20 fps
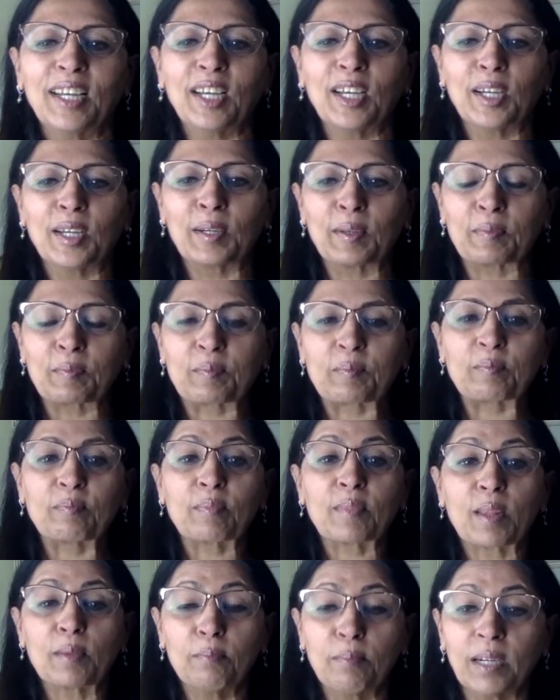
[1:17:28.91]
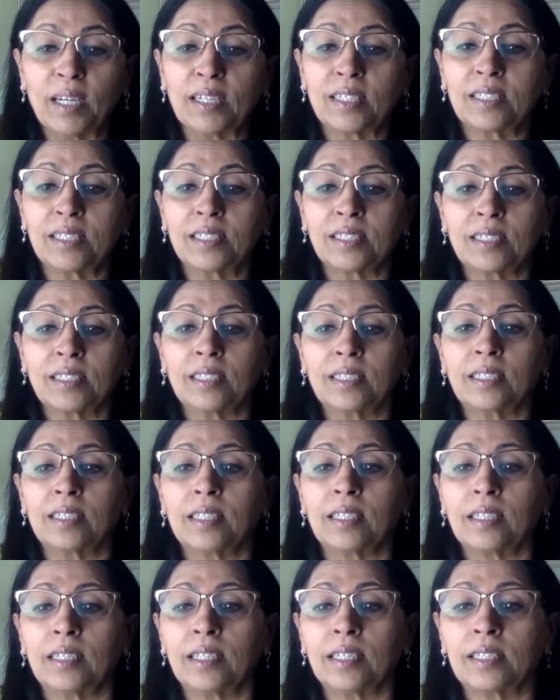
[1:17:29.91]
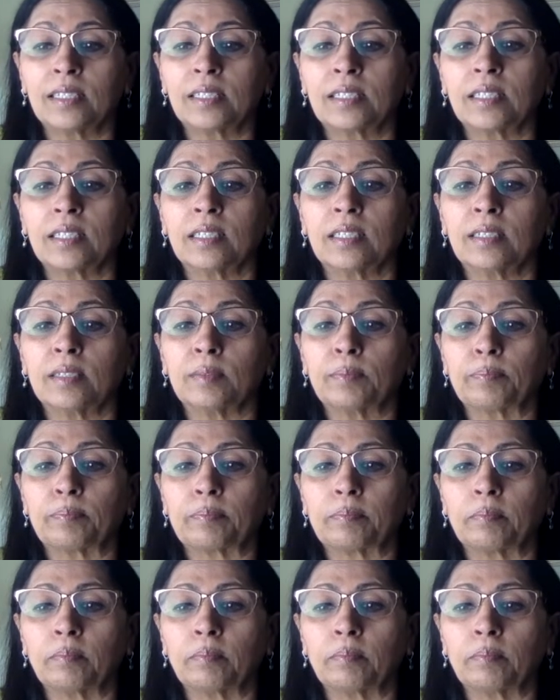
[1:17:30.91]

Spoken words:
But it's the